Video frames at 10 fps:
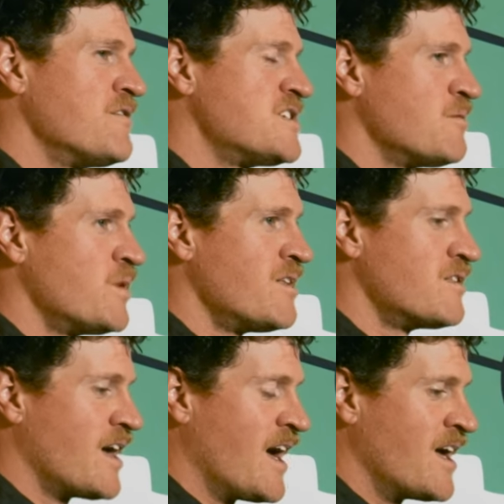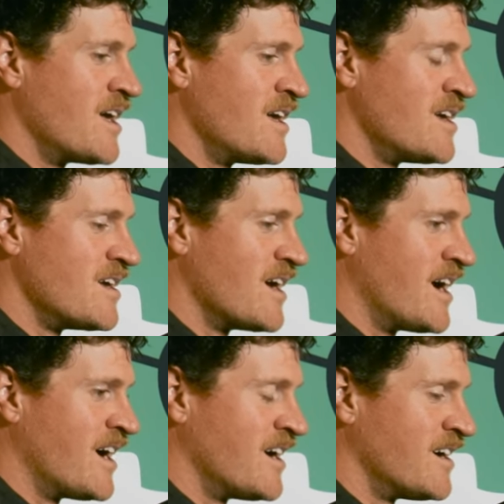obviously, with a
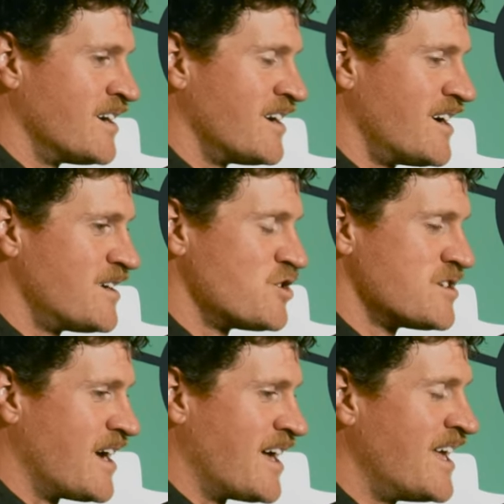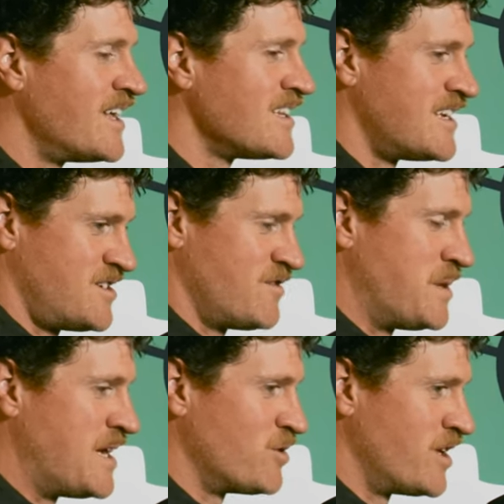uh, just a hit list of
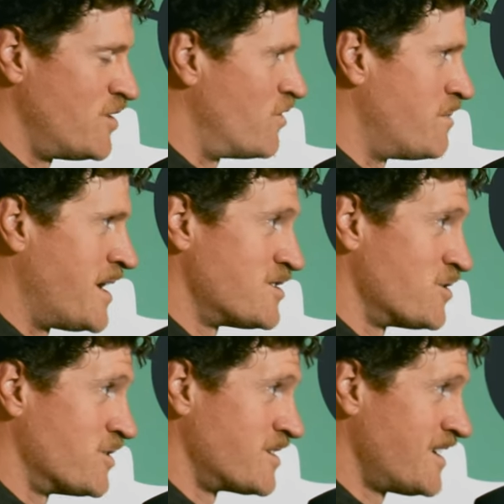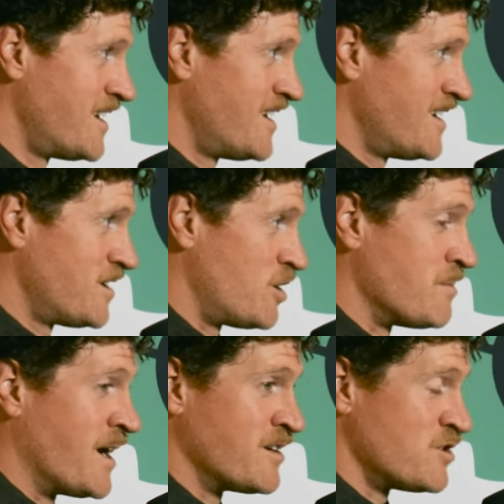people that you have mentored, you know,
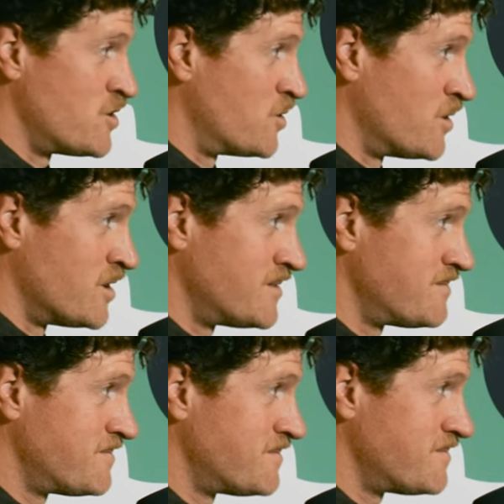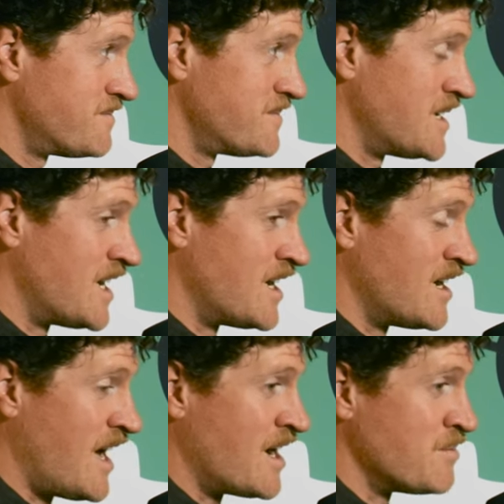Martin Shaw, uh,
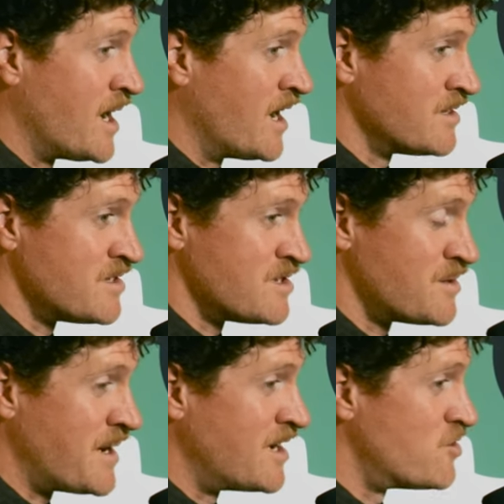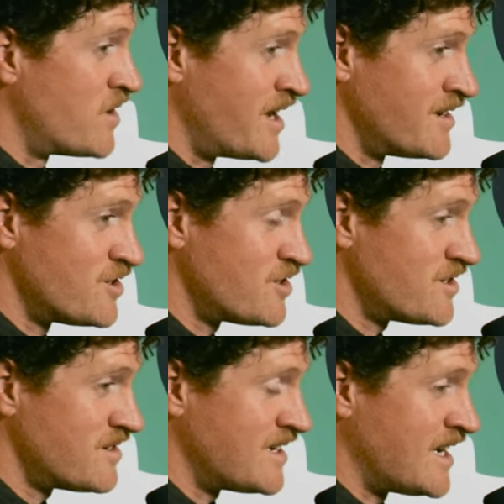mm-hmm. Anna Martins, Peter
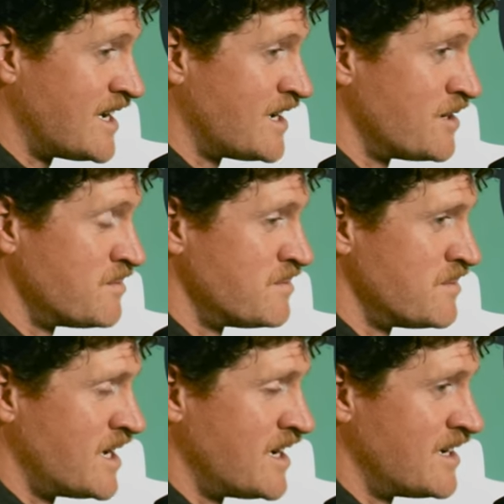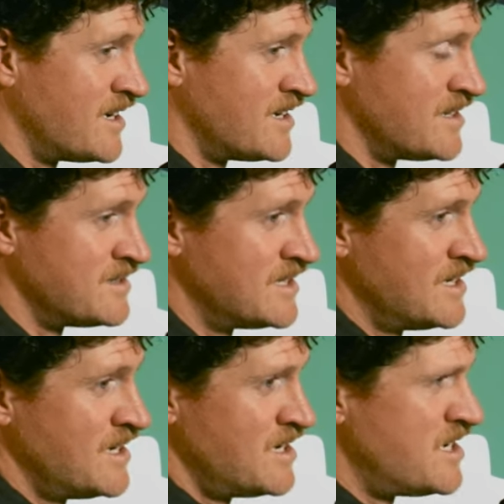Dredge, um, uh,
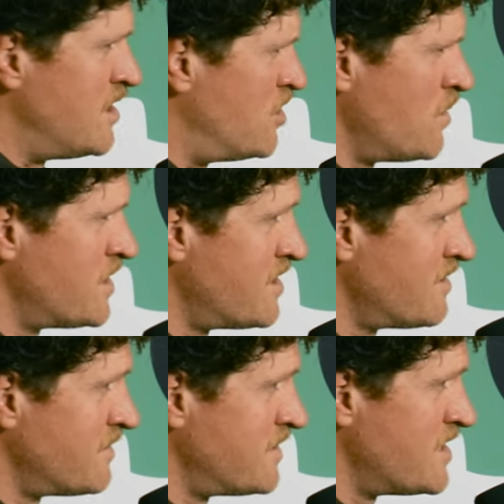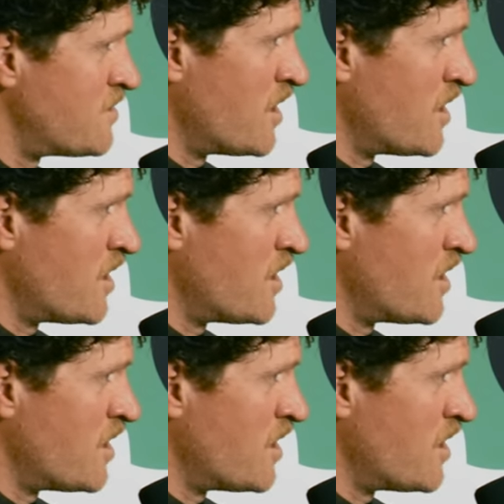Dean Hewitson as